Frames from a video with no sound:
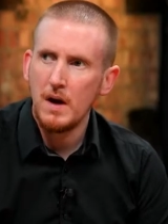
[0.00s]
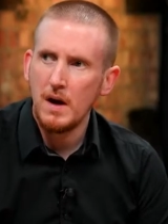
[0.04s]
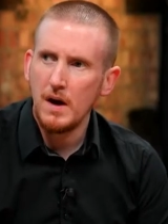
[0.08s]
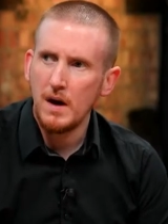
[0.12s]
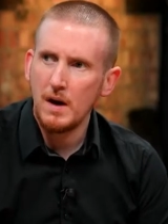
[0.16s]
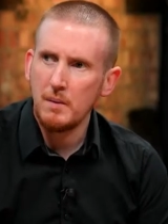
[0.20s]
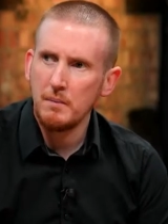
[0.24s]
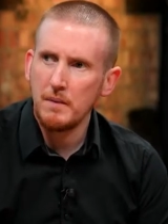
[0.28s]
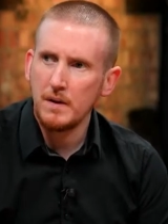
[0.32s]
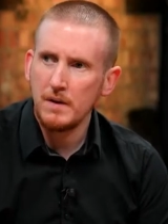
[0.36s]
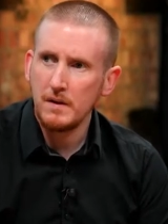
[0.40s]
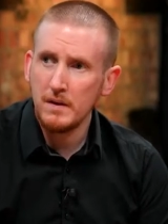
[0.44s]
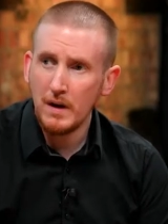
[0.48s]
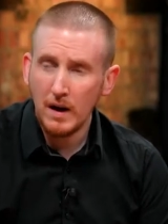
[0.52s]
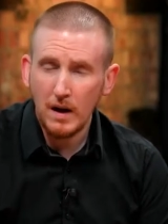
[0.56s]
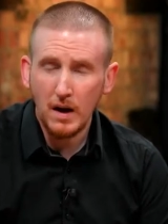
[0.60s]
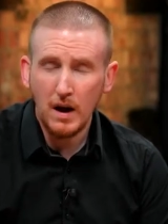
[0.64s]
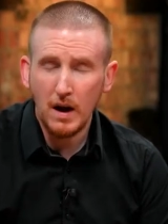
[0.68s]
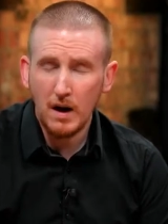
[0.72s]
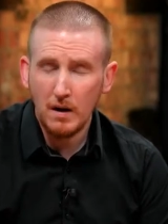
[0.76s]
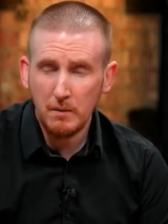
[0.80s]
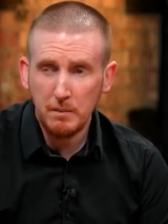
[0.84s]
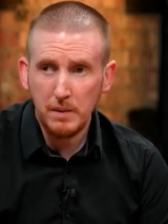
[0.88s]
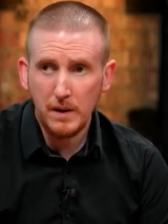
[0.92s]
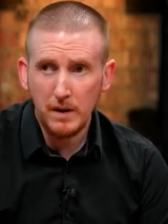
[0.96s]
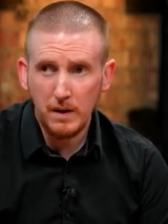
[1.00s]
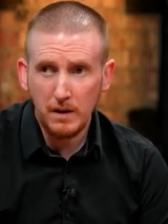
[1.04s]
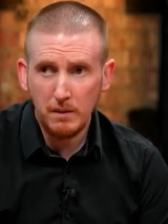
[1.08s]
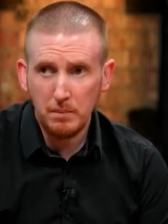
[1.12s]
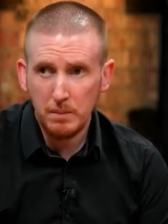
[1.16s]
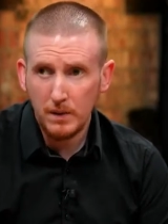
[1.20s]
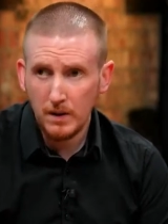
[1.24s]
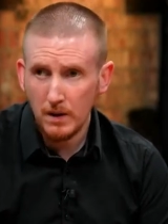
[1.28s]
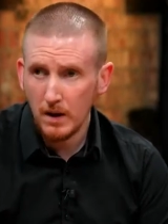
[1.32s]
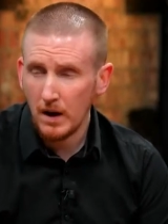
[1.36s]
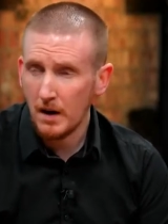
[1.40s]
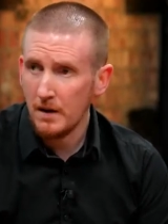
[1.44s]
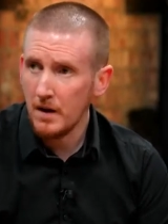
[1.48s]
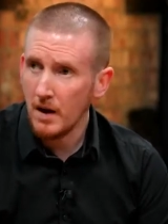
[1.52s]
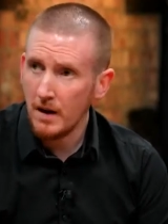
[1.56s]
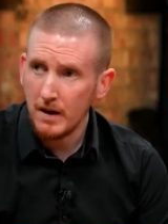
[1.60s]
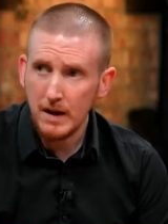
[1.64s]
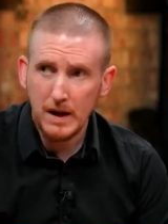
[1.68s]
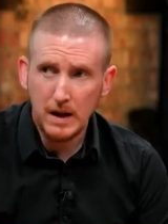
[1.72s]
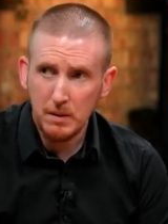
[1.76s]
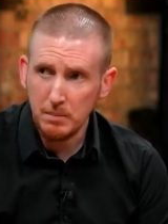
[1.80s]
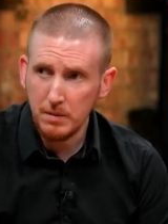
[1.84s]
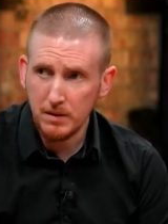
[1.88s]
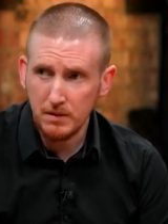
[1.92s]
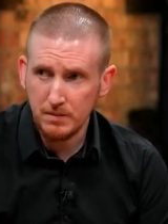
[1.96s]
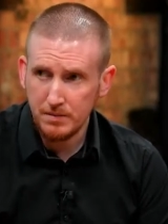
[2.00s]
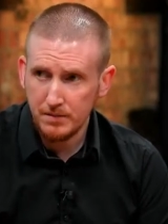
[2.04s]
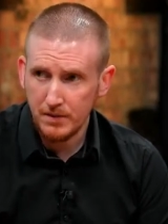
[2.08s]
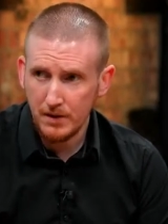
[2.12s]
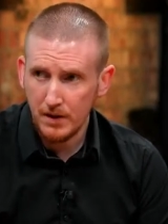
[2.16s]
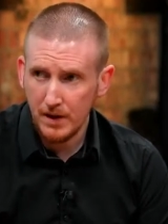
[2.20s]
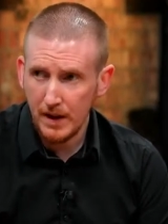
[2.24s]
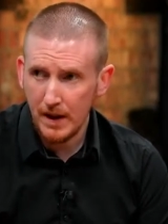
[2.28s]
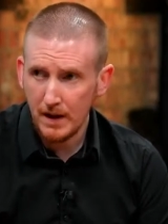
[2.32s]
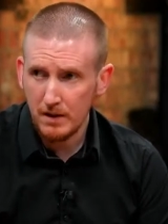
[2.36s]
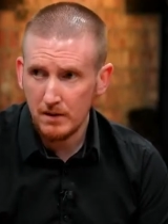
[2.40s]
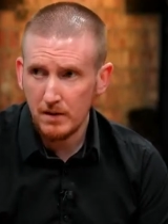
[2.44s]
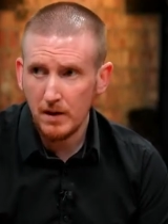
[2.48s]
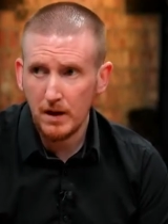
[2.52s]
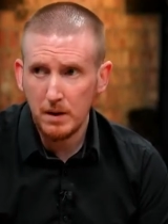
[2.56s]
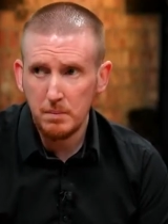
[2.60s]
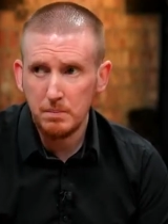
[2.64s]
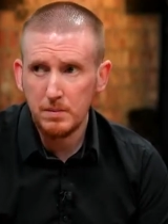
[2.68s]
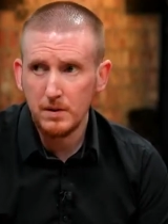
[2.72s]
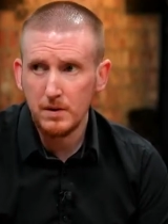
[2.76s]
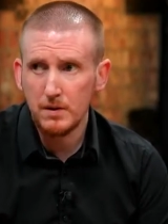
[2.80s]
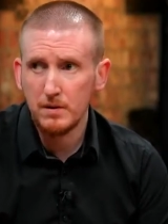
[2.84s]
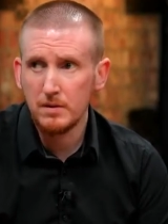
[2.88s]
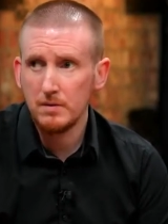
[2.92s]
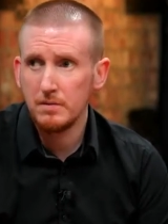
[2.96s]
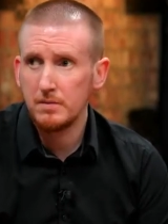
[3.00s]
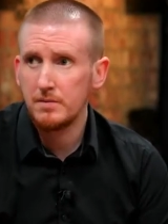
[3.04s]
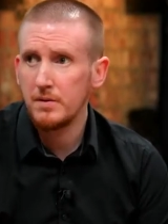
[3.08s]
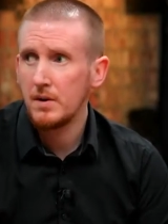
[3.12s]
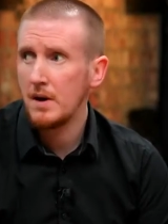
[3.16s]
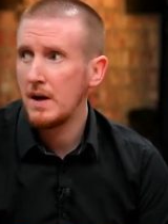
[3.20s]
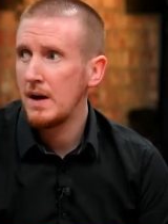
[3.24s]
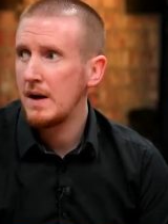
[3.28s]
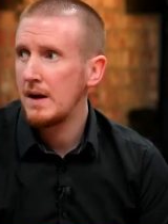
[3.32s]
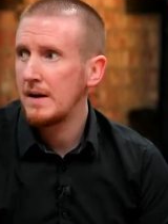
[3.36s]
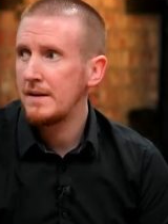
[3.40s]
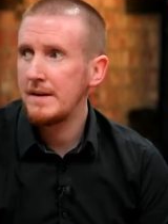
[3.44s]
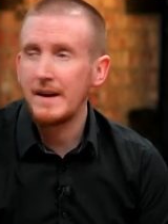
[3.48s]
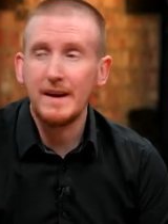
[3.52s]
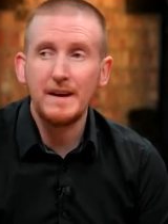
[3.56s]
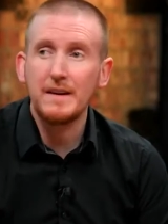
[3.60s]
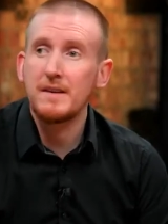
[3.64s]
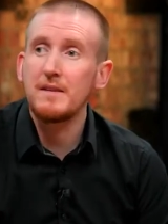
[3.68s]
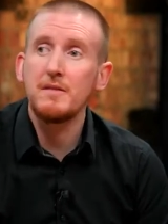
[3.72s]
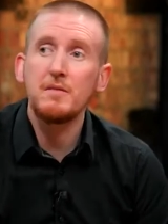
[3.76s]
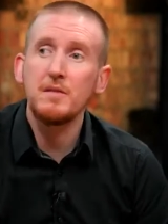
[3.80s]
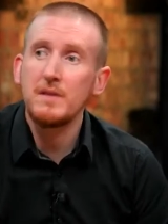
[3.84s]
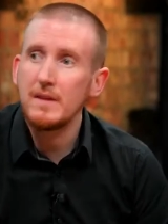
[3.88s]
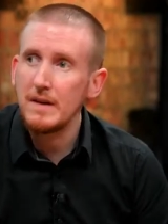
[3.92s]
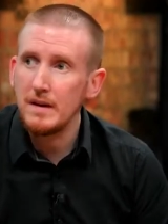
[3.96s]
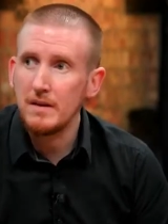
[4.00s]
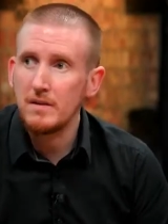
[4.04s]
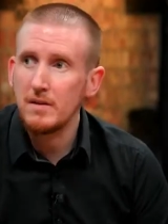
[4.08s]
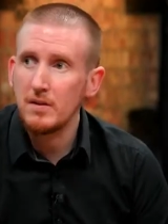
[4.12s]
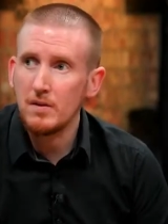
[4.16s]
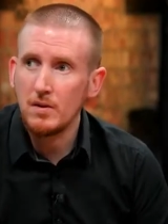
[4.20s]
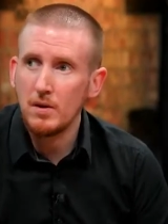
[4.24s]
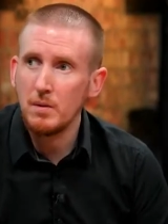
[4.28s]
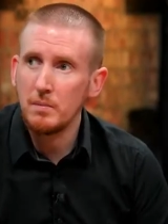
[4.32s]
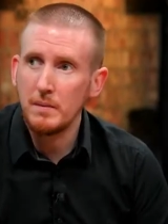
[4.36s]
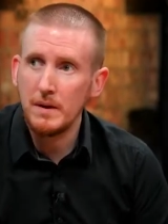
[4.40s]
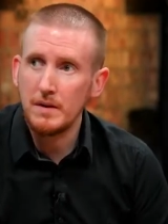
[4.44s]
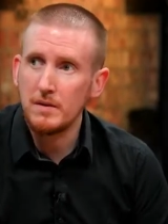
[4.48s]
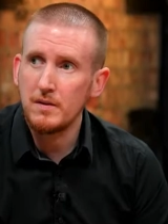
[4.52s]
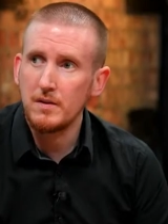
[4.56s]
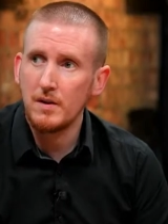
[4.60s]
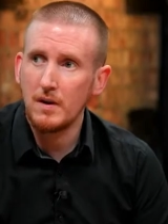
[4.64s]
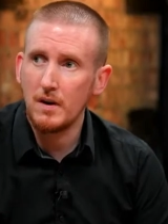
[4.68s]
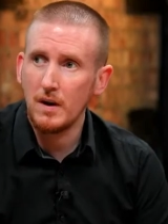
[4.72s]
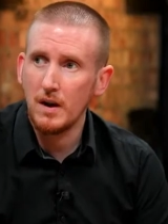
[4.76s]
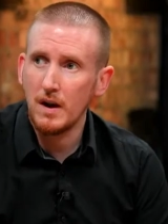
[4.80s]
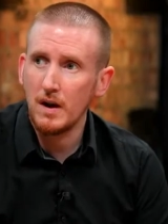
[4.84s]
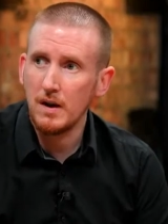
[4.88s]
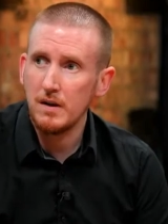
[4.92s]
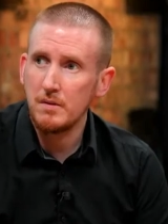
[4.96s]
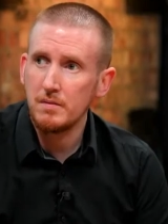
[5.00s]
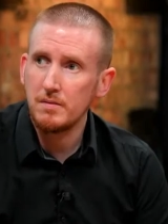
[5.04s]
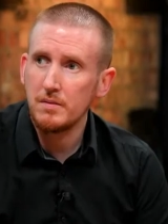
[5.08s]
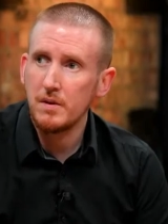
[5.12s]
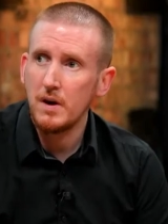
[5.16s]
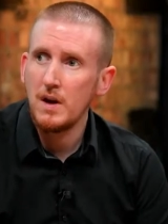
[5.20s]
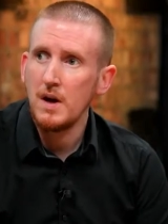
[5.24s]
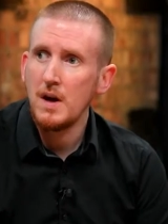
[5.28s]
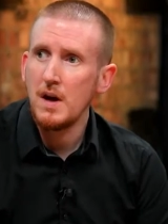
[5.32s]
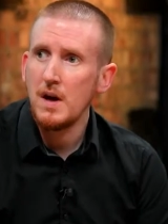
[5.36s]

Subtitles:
And a lot of people are not able for that type of negativity to come into their life,